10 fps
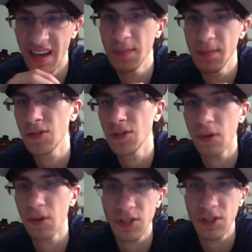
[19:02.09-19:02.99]
just because you could
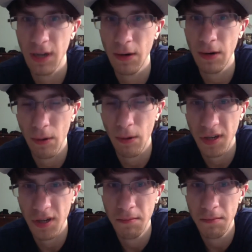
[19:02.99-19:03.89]
always search out
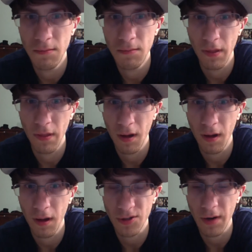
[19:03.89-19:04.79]
Chronojet with
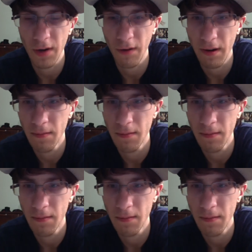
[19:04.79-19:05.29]
Butter.